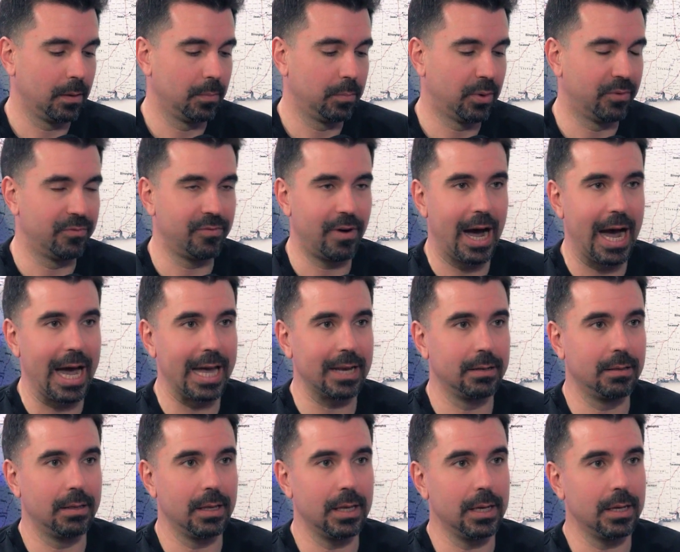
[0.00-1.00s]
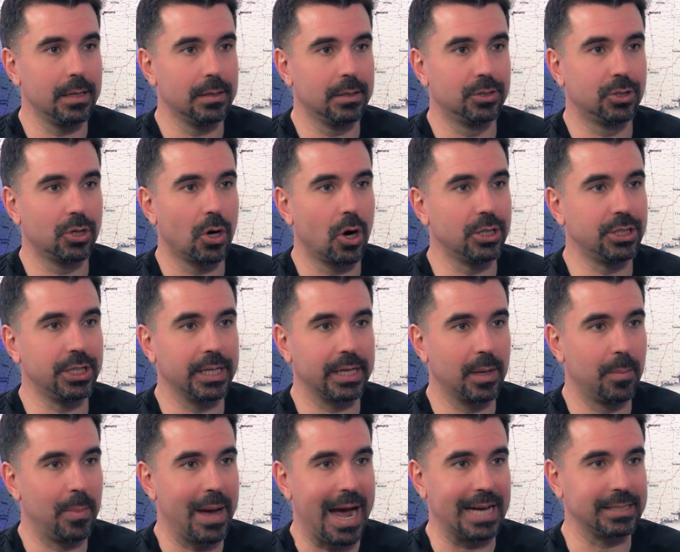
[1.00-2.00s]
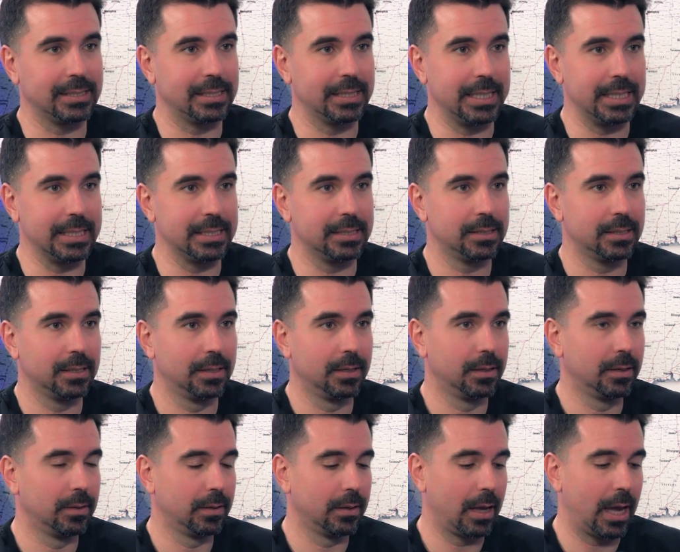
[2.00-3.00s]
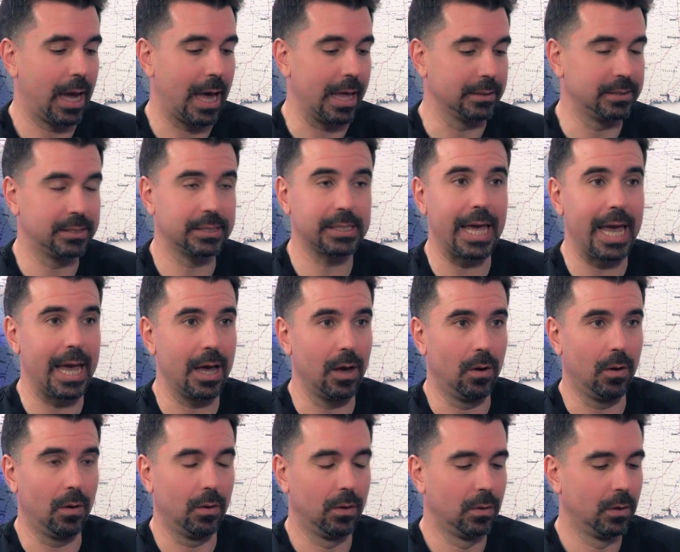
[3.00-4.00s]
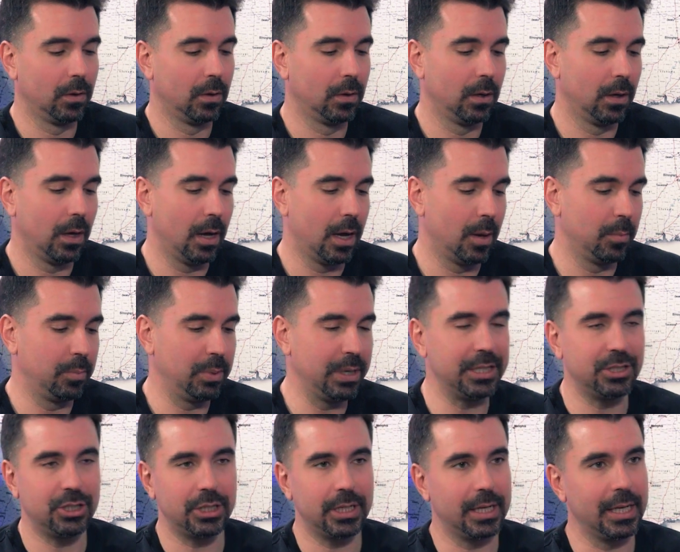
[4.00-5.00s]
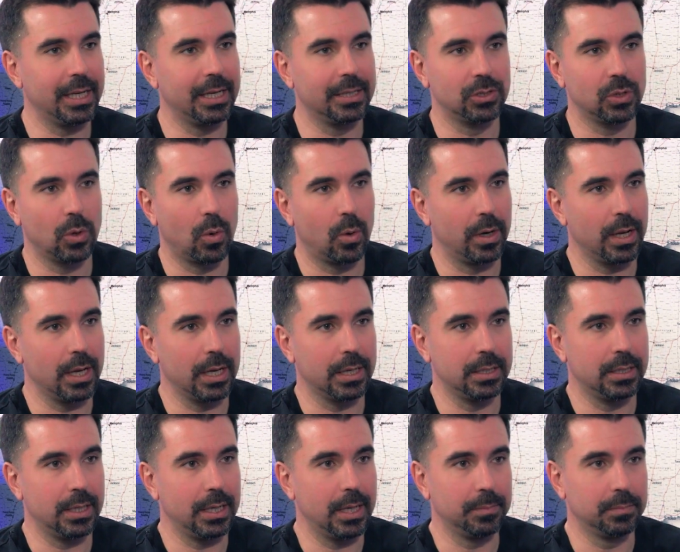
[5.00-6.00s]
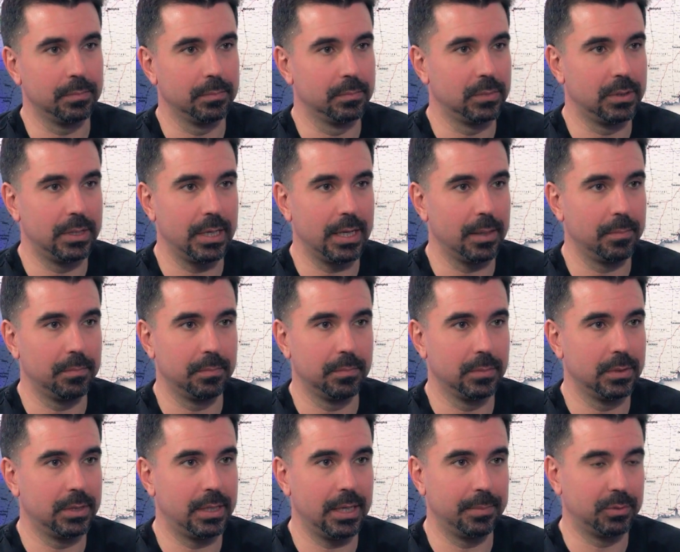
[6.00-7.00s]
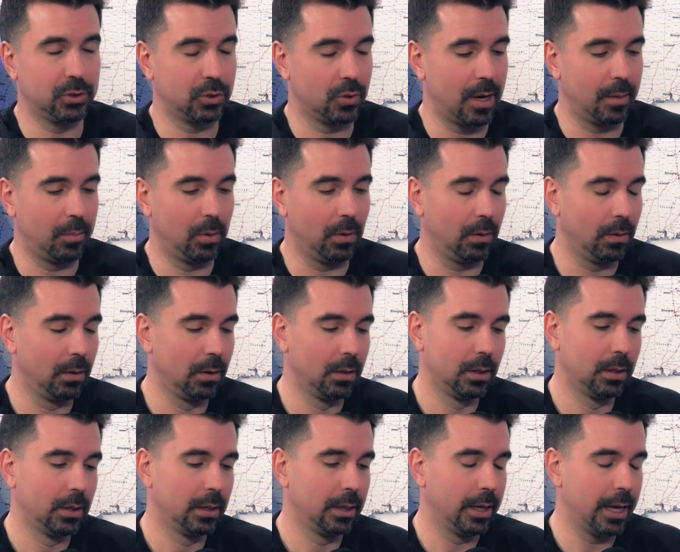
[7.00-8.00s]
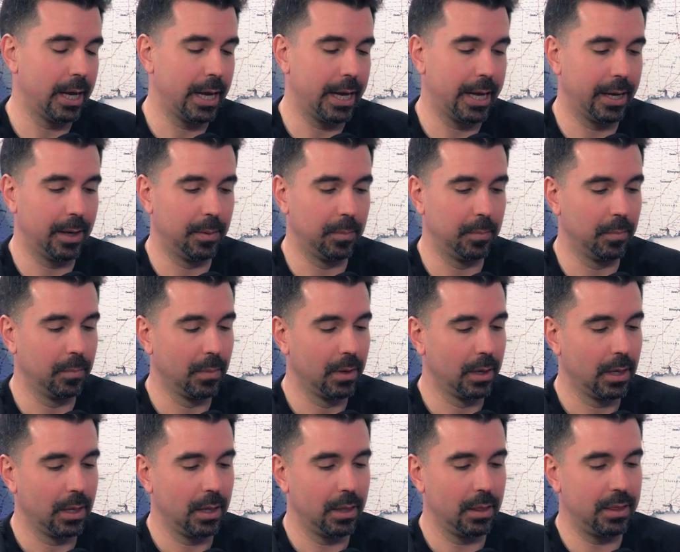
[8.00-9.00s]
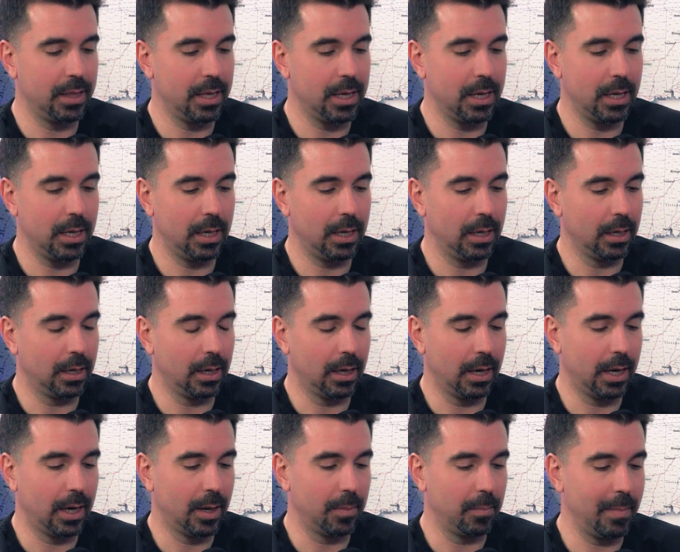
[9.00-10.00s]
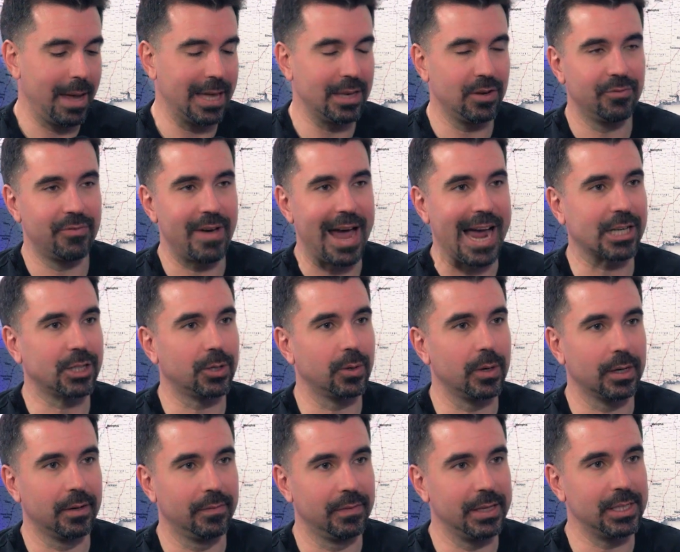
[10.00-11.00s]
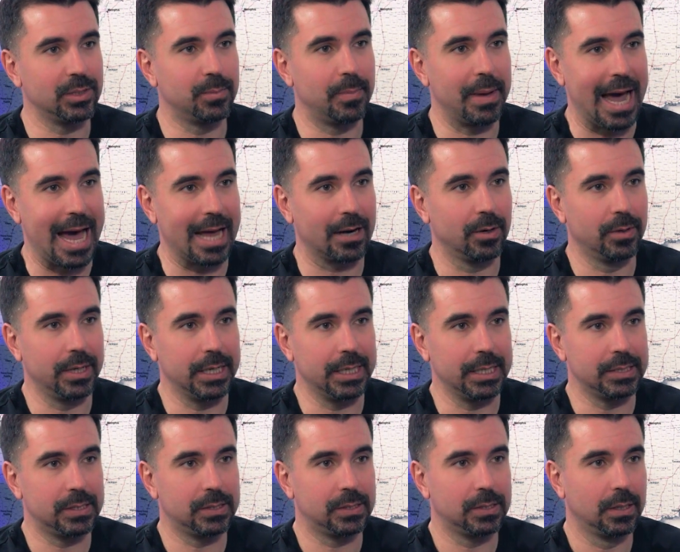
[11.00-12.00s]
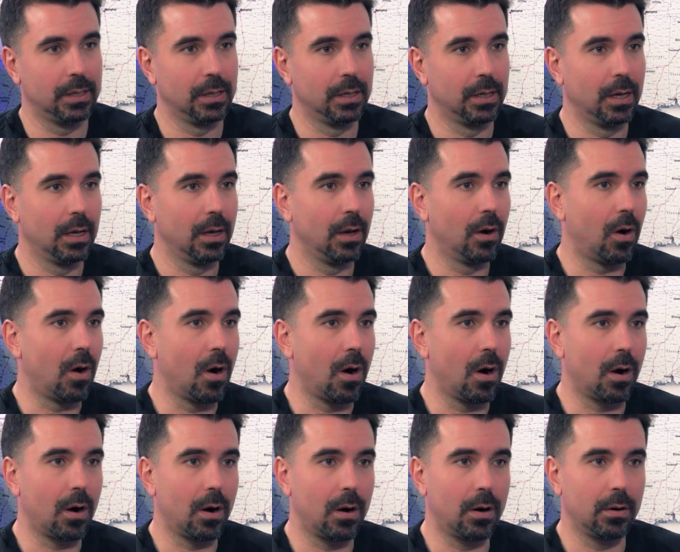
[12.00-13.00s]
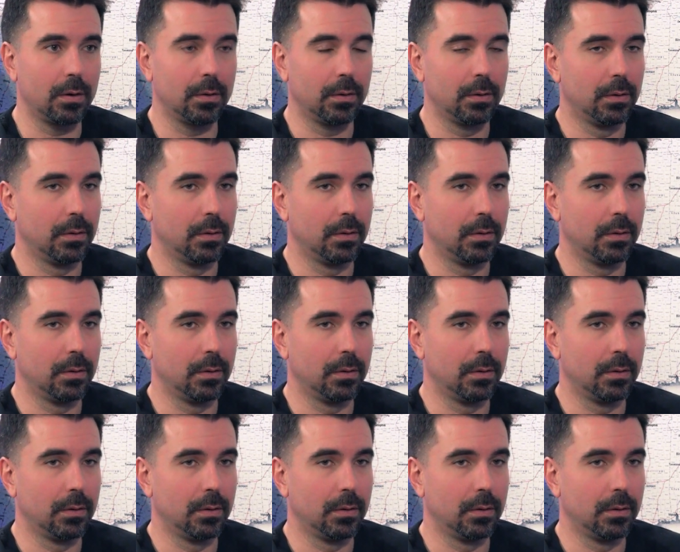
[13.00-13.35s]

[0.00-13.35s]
provide the charging capacities at scale. PG&E is already in deep trouble. The manufacturing of these batteries are